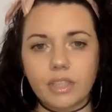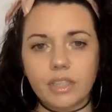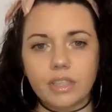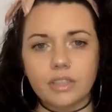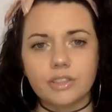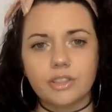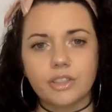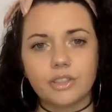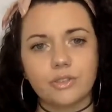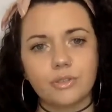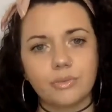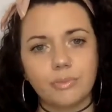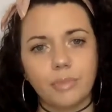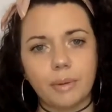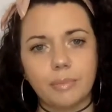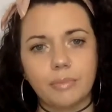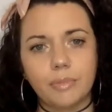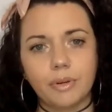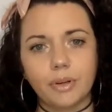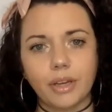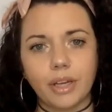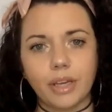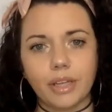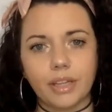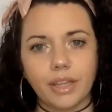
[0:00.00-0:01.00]
just
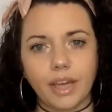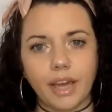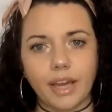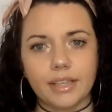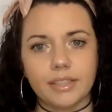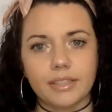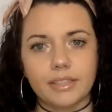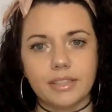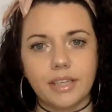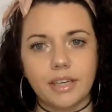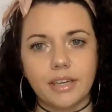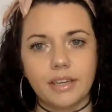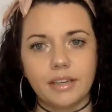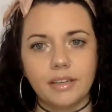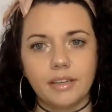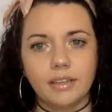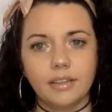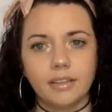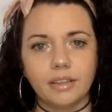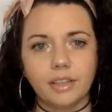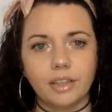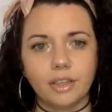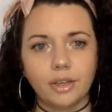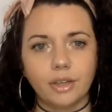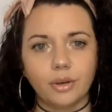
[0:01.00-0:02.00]
remembering that,
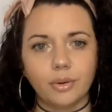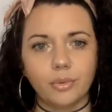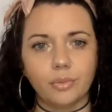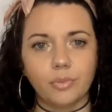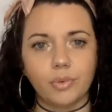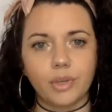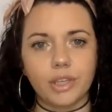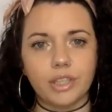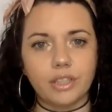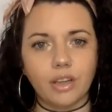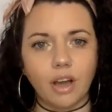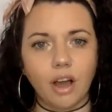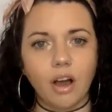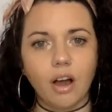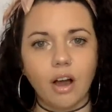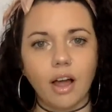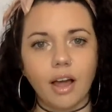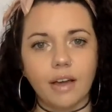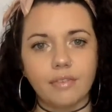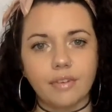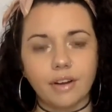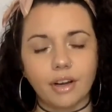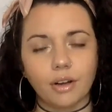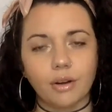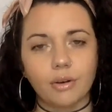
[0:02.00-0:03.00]
we all
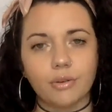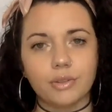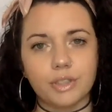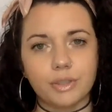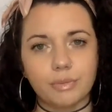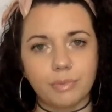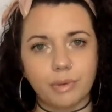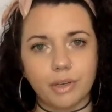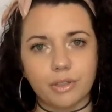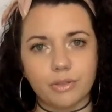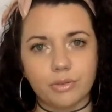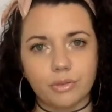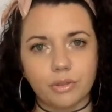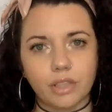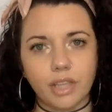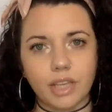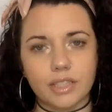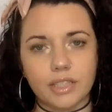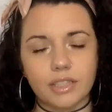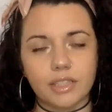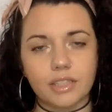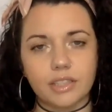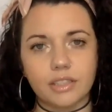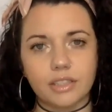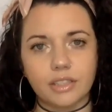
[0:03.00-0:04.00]
have our own spiritual
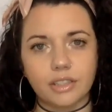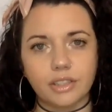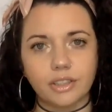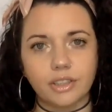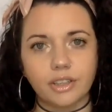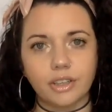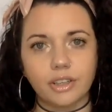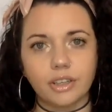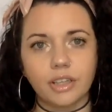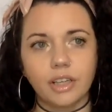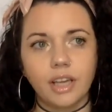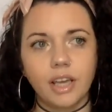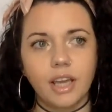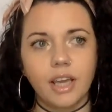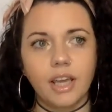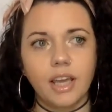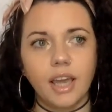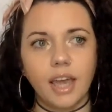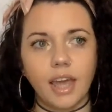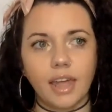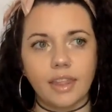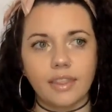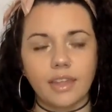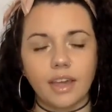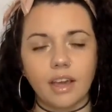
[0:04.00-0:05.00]
lessons to learn,
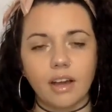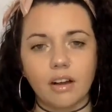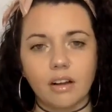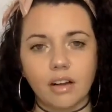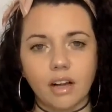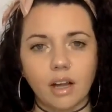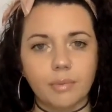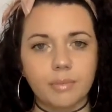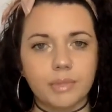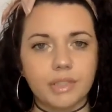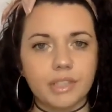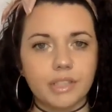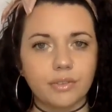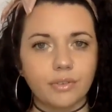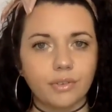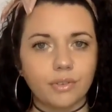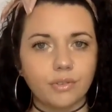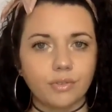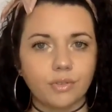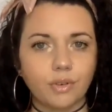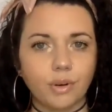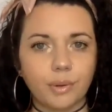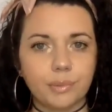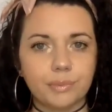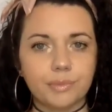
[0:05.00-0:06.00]
and they all come in
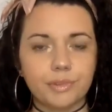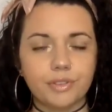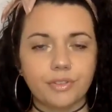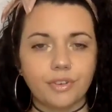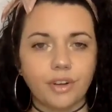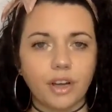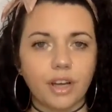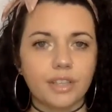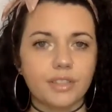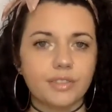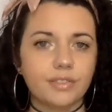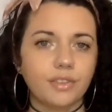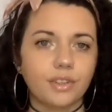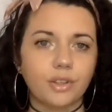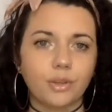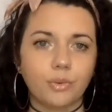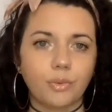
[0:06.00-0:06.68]
different forms for us,